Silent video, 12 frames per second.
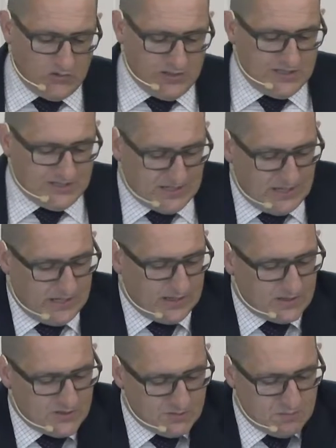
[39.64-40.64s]
these
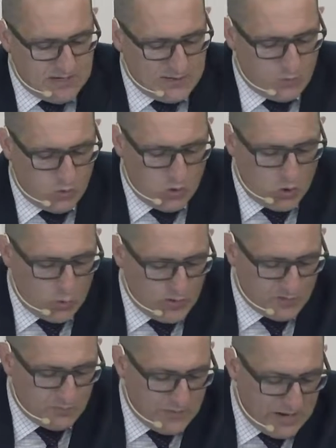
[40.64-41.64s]
kings made war
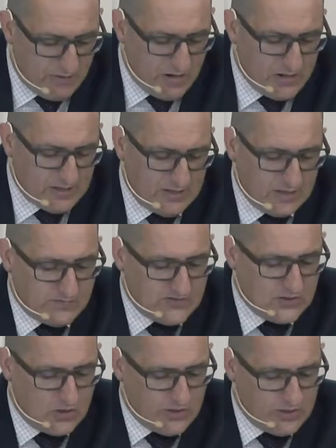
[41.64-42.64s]
with Bera, king of
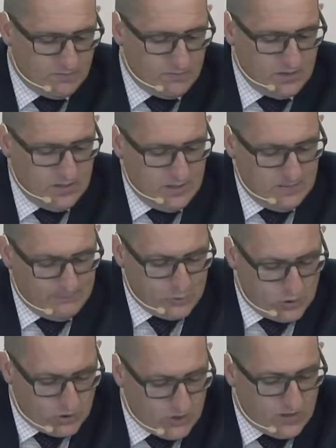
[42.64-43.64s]
Sodom,
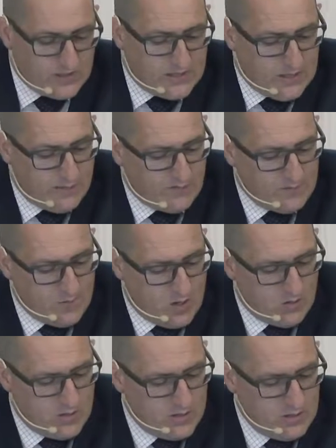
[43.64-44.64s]
Birshah, king of
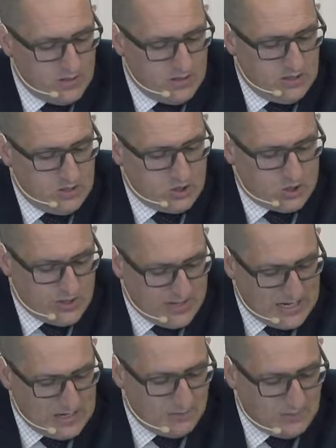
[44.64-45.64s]
Gomorrah,
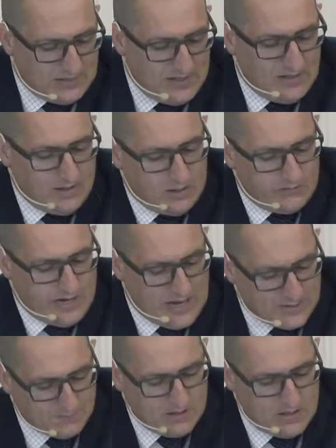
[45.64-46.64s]
Shinab, king of
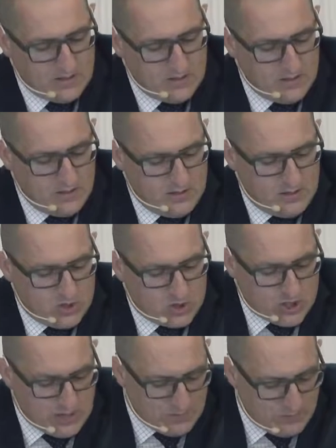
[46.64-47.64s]
Admah,
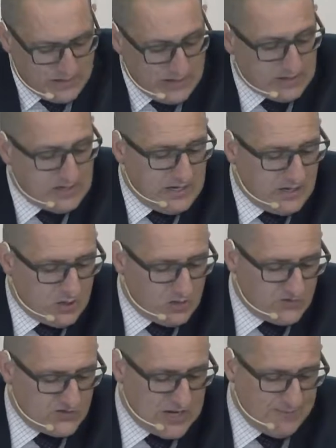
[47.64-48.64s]
Shemeber, king
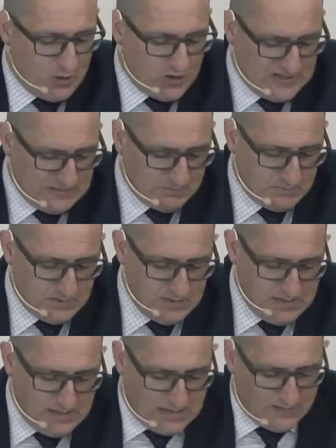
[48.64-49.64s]
of Zeboim,
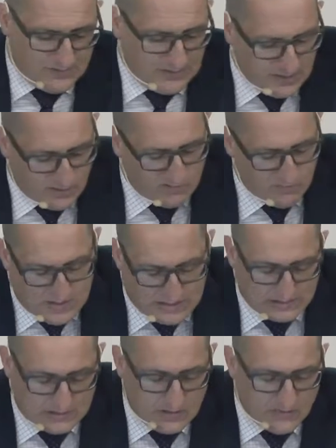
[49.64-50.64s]
and the king of
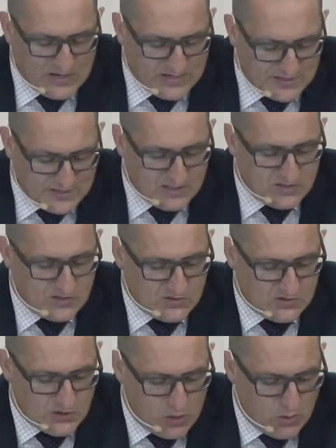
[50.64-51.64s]
Bela, that is
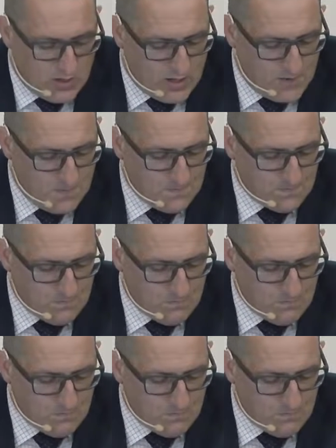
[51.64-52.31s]
Zoar.